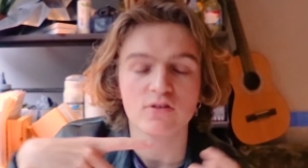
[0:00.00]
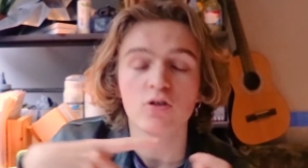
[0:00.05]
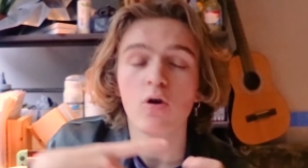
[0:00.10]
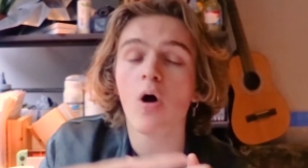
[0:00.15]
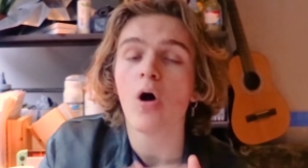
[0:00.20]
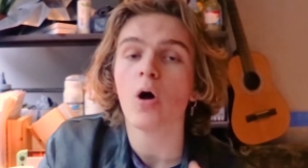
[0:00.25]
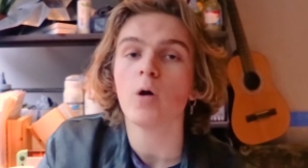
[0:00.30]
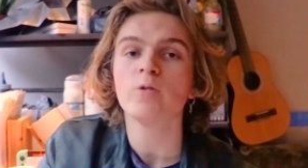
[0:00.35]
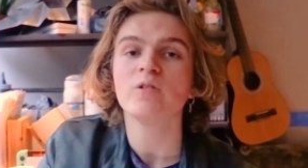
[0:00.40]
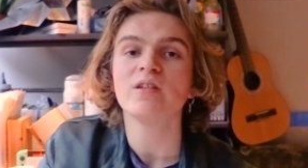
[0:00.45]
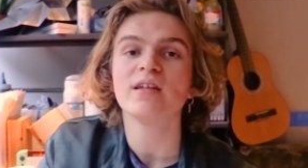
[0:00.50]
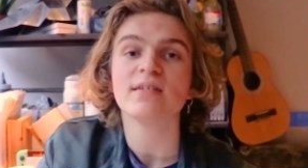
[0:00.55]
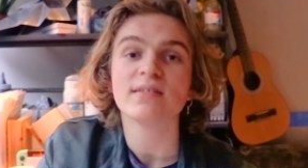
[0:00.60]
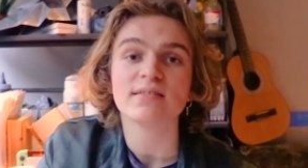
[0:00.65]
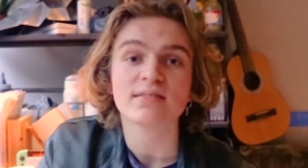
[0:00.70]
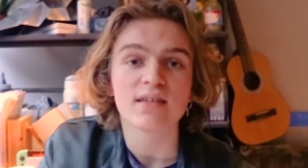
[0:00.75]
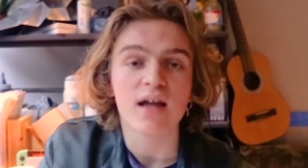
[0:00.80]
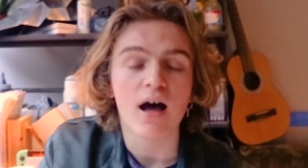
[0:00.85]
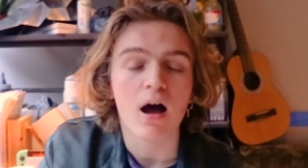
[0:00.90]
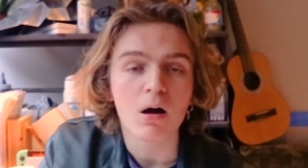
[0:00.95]
not only
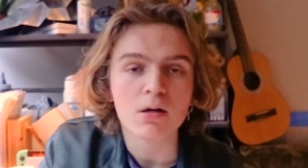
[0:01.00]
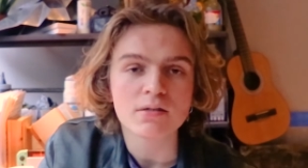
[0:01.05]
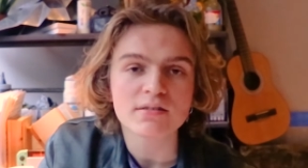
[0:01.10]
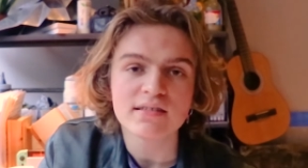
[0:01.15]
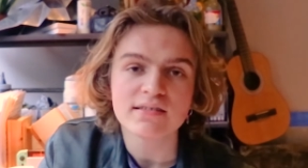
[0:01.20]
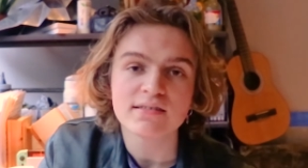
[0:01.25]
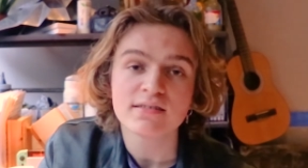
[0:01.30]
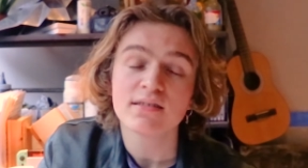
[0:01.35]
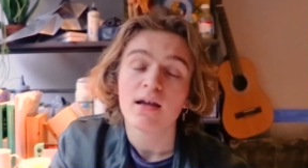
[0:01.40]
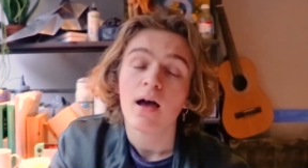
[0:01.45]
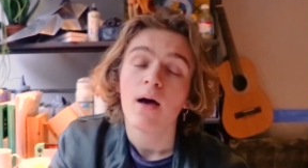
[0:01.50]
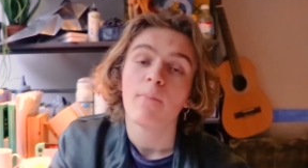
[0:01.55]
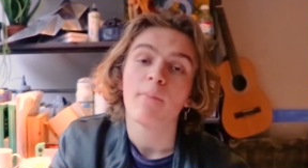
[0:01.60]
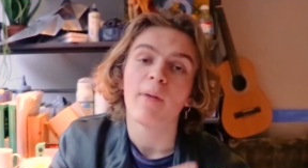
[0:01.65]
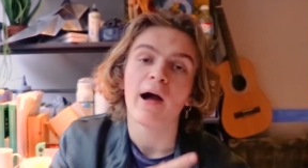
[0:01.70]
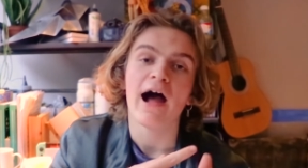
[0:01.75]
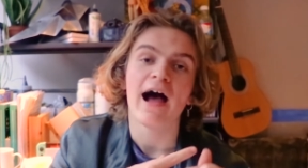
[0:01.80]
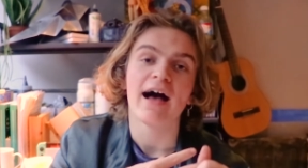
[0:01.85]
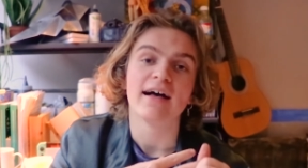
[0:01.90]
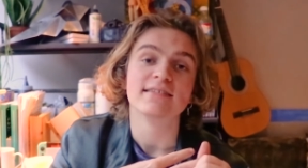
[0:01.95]
as an artist,
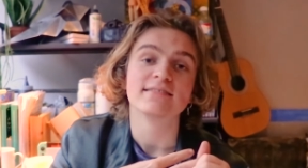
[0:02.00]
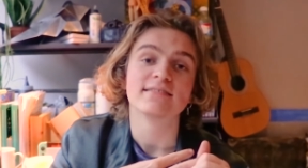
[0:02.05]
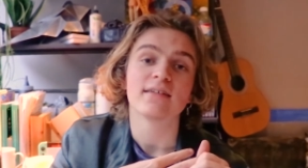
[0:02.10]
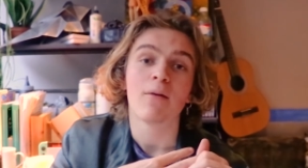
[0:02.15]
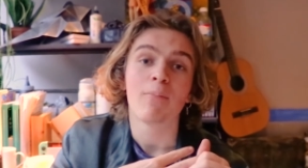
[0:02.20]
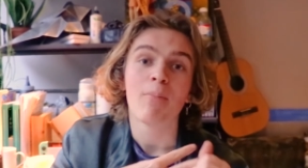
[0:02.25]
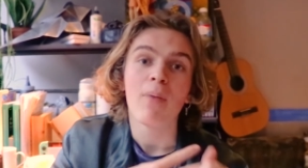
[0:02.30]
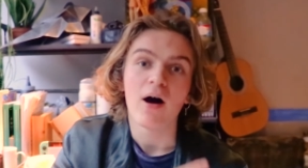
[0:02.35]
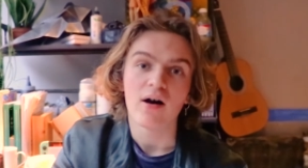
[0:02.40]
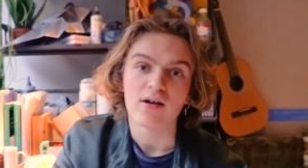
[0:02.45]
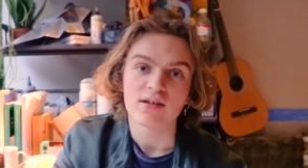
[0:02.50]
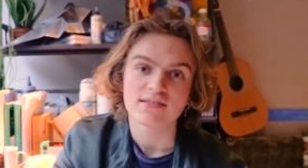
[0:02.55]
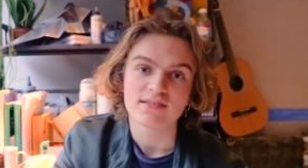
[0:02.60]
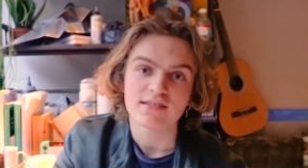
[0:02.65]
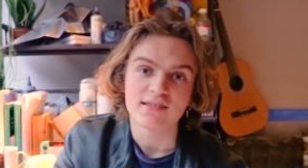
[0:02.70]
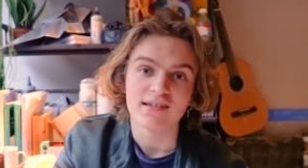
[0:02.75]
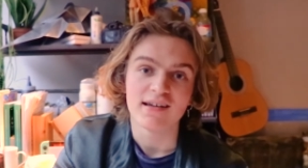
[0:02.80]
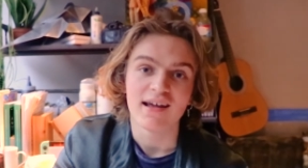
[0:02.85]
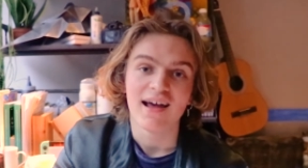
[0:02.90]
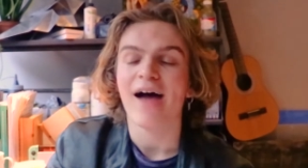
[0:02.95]
but as a
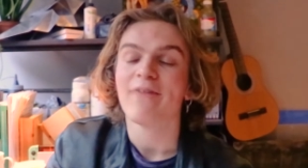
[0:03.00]
person.